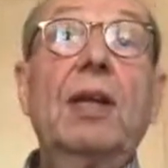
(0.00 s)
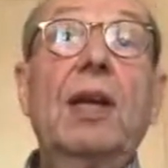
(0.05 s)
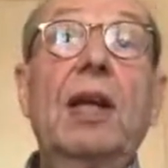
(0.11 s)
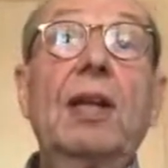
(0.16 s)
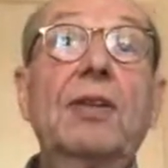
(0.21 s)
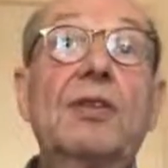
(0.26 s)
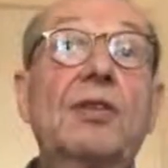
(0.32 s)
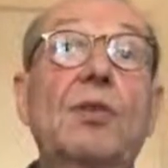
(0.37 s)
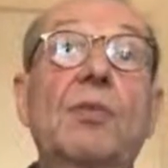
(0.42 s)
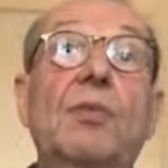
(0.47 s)

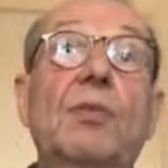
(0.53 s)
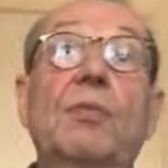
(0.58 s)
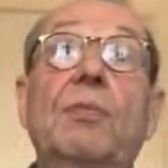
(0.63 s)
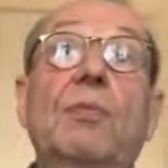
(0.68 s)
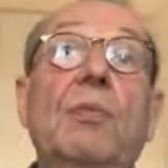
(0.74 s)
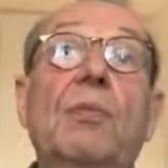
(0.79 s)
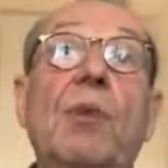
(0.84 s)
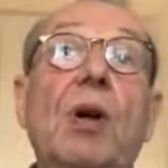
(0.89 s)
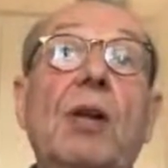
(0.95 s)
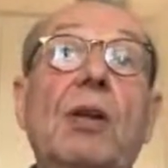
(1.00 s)
And so,
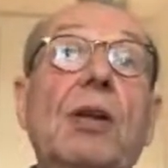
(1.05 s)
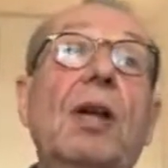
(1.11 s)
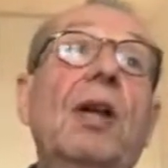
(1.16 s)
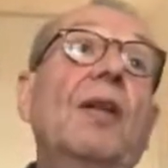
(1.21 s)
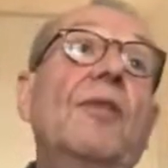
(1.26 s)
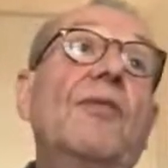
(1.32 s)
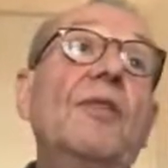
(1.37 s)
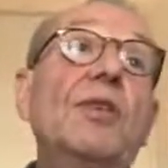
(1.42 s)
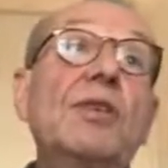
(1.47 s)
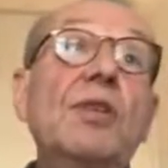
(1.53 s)
well,
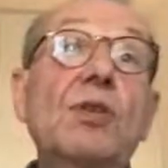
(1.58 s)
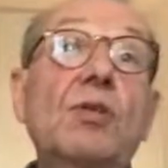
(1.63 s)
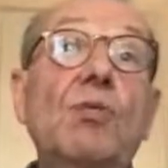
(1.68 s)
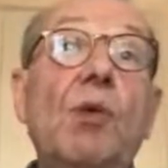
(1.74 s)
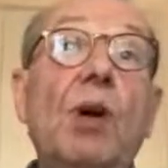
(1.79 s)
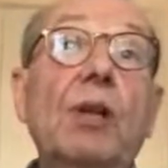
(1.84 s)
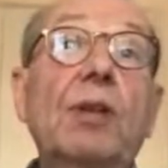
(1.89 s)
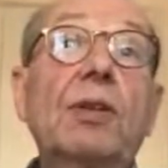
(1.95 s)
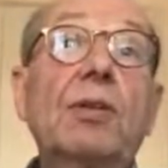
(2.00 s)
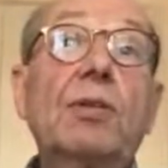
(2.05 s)
this is
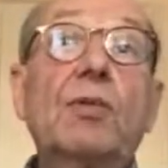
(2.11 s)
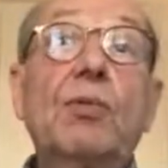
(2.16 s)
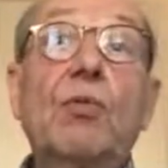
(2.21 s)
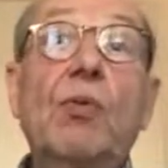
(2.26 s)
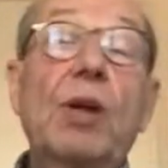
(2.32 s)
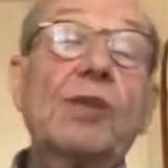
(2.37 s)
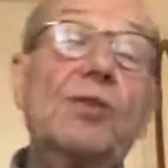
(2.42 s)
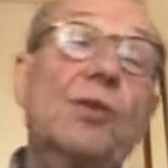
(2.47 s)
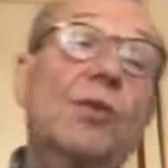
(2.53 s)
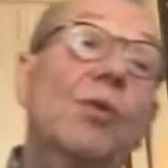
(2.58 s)
what
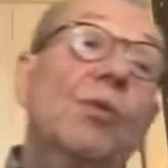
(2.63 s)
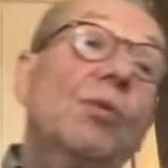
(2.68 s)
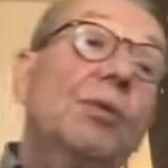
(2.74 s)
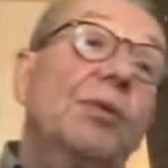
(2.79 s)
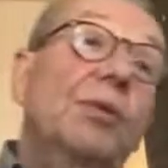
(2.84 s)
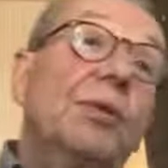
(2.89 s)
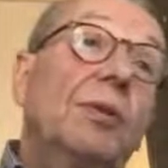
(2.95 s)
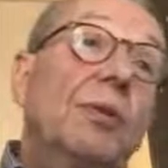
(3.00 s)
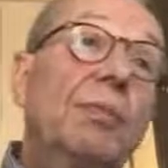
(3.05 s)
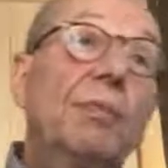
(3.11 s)
was
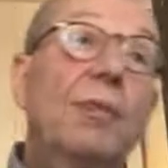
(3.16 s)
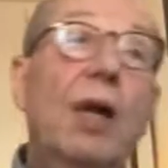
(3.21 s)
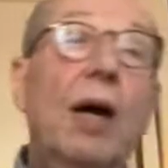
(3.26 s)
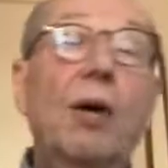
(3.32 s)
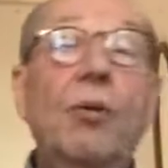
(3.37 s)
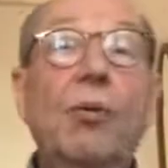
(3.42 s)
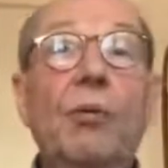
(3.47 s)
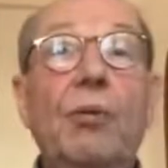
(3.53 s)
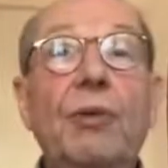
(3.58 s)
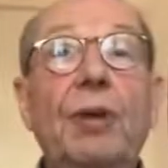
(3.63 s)
called
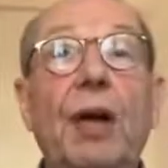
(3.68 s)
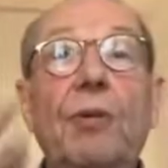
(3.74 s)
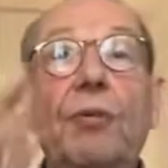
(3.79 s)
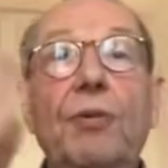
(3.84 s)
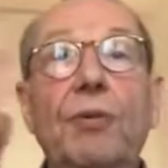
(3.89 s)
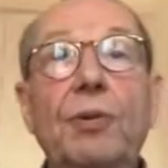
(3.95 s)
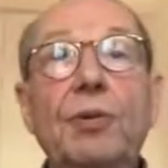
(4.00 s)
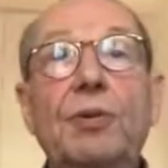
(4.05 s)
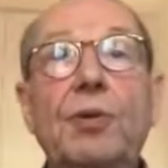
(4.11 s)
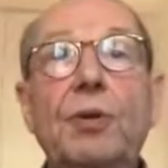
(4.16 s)
now
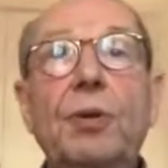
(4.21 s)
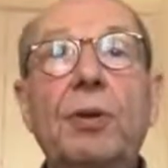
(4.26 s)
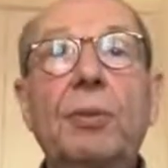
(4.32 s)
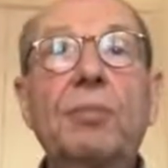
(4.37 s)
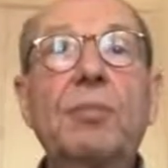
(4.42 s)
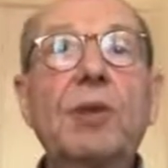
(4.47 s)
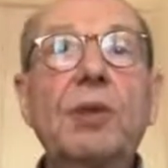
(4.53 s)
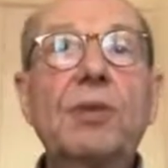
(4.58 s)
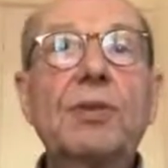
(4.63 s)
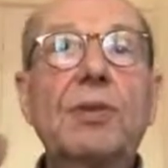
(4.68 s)
the
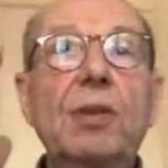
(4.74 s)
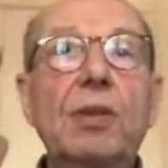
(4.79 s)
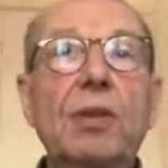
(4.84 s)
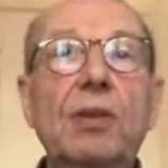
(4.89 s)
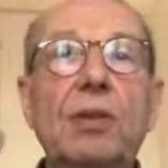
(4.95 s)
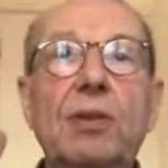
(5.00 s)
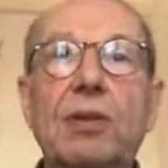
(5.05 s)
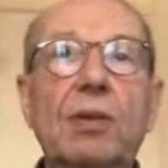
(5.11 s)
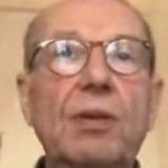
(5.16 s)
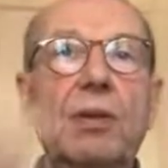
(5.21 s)
term
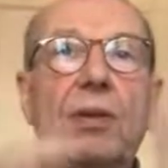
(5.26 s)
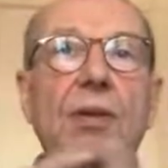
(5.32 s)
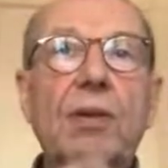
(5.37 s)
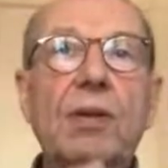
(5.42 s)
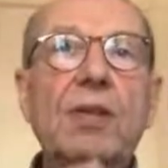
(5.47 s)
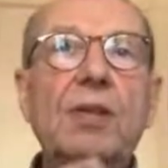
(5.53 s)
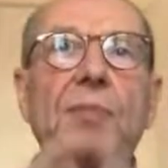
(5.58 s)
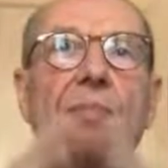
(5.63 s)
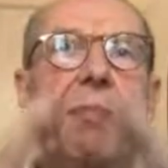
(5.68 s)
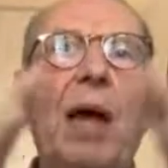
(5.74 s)

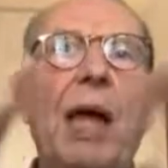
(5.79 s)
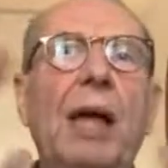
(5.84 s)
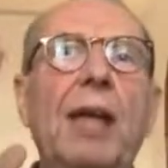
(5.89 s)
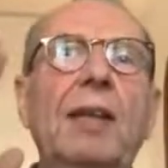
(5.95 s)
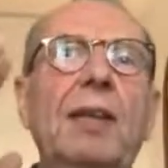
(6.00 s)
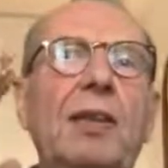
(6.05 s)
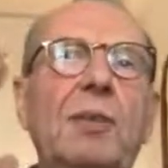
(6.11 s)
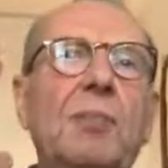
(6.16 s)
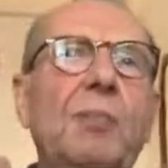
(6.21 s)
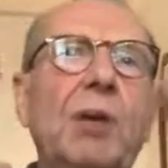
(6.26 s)
is
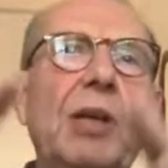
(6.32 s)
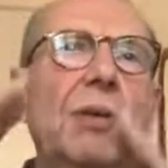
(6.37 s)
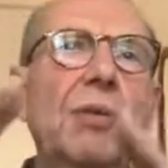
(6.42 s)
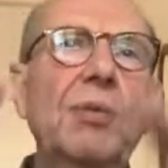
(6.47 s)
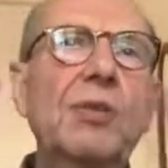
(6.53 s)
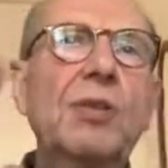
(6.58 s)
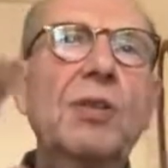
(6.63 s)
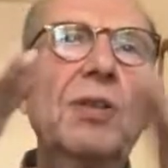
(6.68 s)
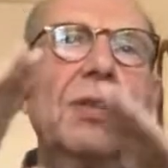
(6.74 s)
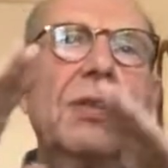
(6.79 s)
banned
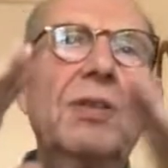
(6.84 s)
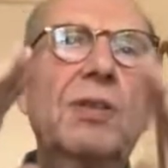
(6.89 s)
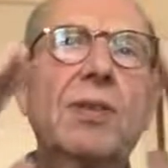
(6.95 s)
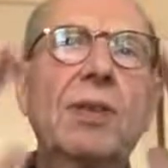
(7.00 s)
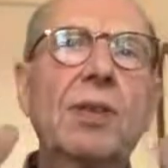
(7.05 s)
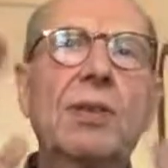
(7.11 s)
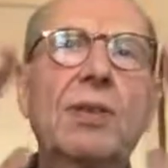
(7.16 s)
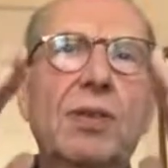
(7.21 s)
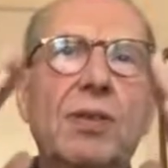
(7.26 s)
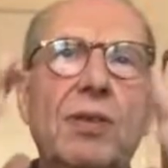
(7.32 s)
because
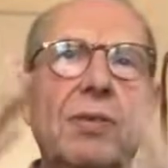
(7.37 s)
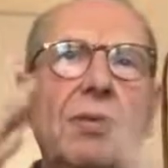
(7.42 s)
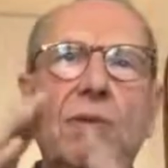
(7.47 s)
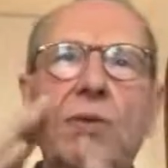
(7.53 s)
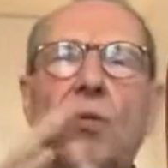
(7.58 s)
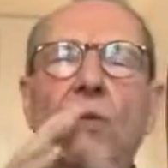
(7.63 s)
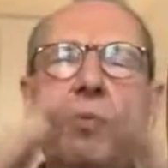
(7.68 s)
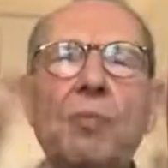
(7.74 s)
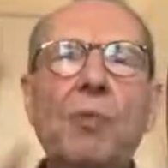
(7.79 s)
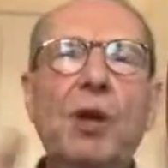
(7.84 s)
it's
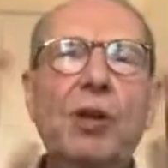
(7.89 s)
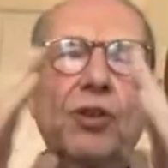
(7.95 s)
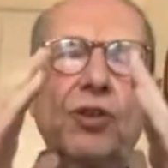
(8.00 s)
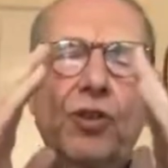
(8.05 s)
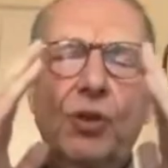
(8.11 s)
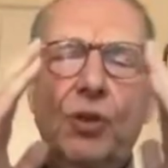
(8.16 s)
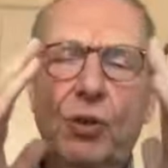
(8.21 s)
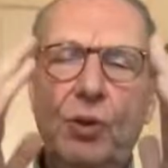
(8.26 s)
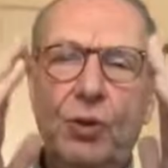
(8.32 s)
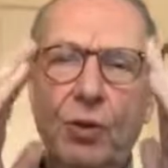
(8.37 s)
so much
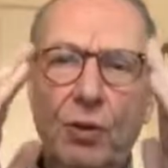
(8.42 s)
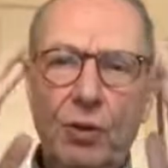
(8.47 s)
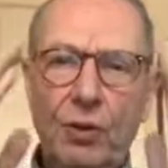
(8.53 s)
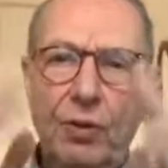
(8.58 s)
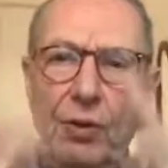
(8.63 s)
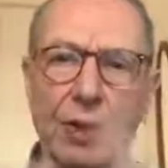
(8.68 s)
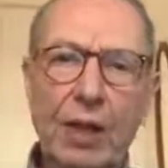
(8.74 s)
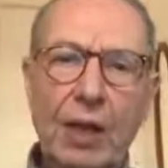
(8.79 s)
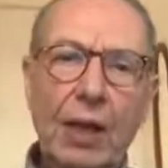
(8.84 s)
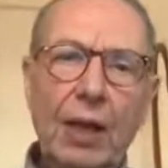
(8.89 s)

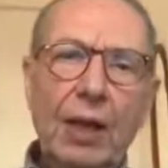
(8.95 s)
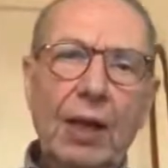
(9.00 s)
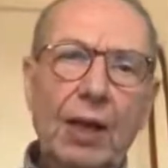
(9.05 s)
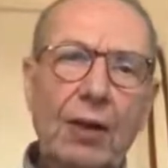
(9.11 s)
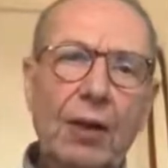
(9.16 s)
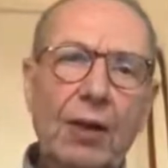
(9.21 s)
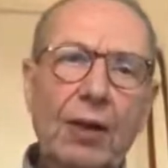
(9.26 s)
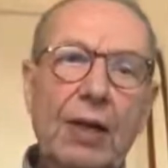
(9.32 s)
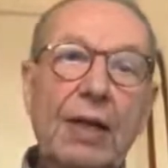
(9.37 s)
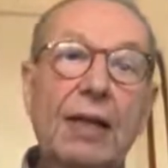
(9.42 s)

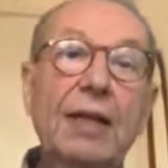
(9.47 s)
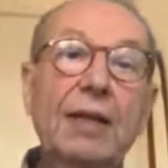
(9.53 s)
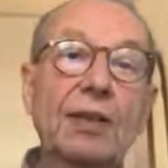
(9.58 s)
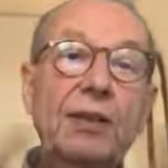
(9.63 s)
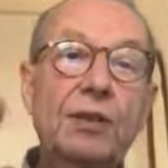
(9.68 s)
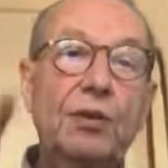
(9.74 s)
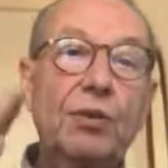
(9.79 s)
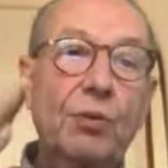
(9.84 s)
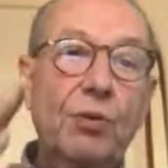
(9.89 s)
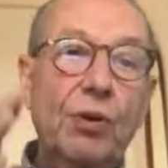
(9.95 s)

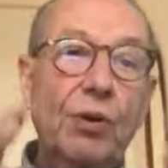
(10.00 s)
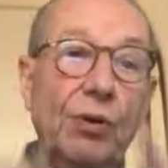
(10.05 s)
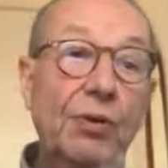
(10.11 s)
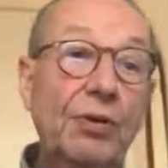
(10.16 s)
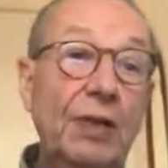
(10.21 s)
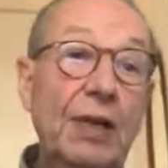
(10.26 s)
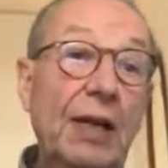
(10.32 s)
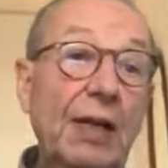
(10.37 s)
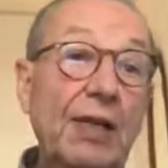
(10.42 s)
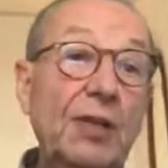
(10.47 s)
linked to
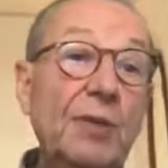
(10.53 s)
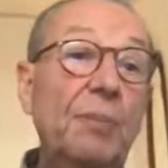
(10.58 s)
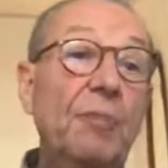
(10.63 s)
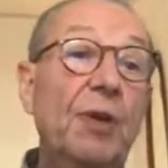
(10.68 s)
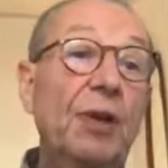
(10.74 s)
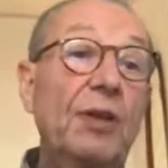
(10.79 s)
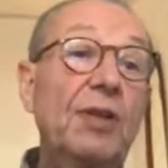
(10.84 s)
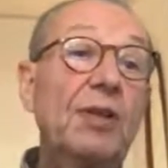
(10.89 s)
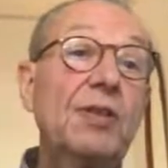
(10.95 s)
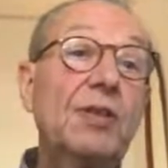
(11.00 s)
colonialism.
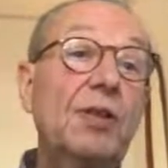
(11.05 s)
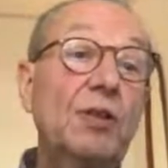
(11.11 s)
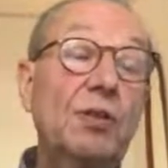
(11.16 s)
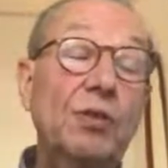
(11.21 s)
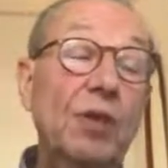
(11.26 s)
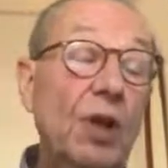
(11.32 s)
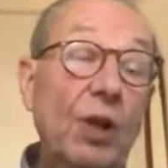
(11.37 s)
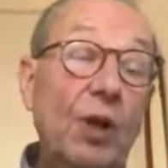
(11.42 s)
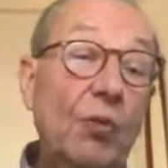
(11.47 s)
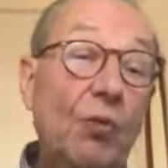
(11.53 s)
But this is
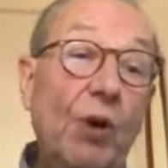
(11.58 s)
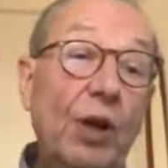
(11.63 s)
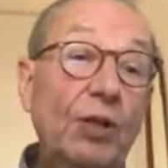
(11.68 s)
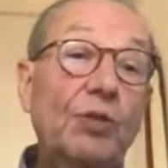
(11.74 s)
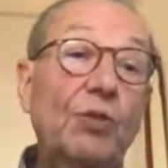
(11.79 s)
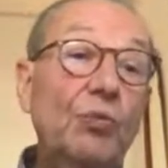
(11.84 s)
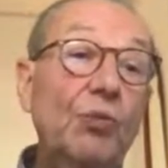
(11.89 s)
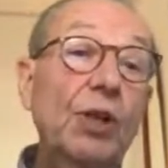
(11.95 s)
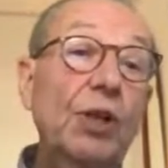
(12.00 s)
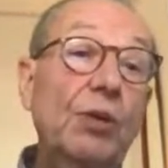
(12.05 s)

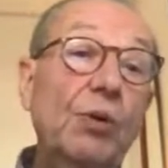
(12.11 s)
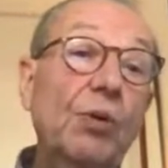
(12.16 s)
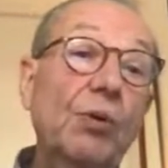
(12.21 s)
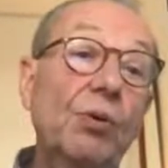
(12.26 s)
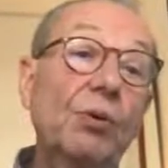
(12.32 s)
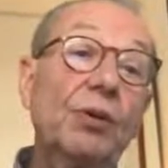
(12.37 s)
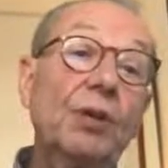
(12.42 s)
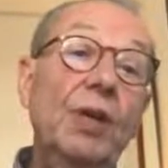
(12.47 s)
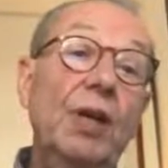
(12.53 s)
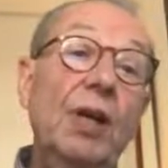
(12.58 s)
what we
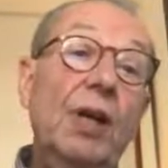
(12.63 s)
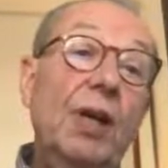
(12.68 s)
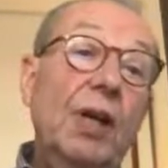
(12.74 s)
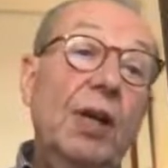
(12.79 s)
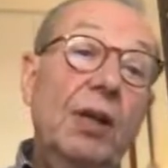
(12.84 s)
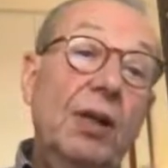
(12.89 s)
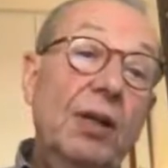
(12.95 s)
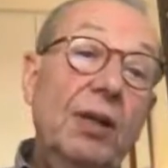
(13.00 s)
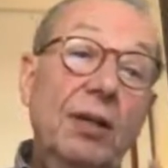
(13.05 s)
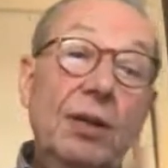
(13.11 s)
called
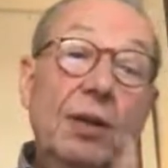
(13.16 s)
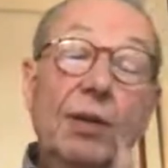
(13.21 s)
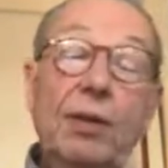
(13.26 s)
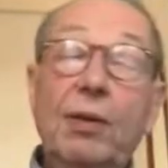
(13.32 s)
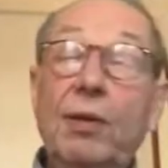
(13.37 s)
in